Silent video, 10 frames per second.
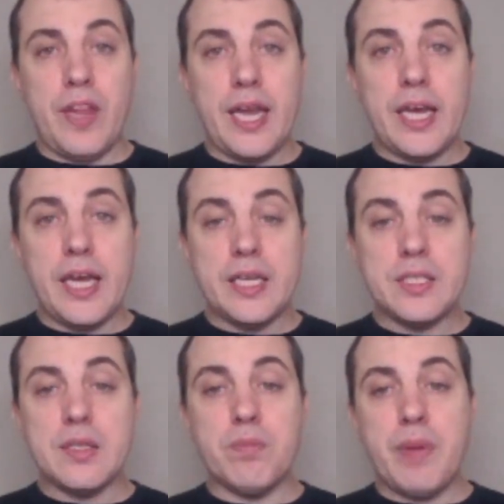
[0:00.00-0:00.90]
That
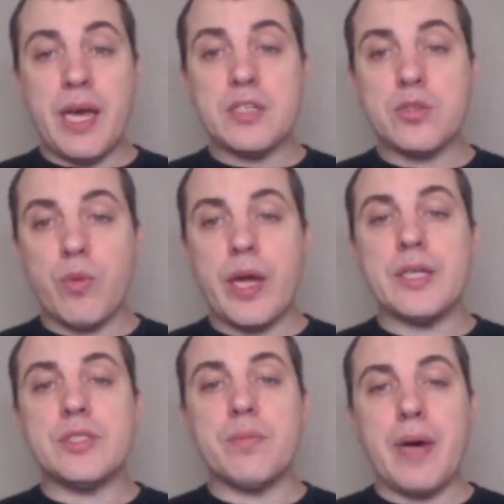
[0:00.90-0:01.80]
is the best
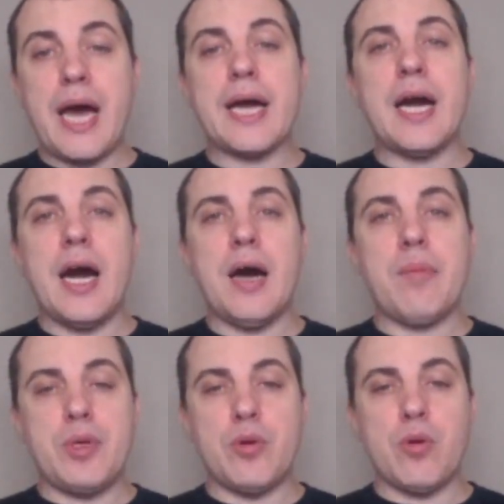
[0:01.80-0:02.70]
way to back
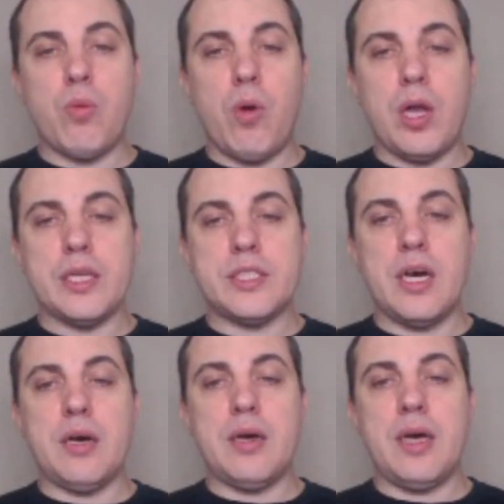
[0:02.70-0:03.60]
up your wallet
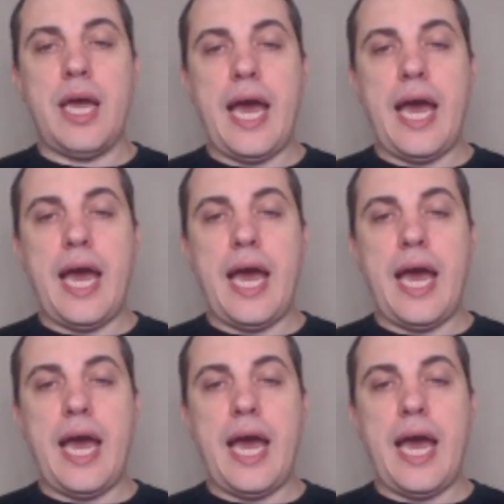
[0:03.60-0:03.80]
app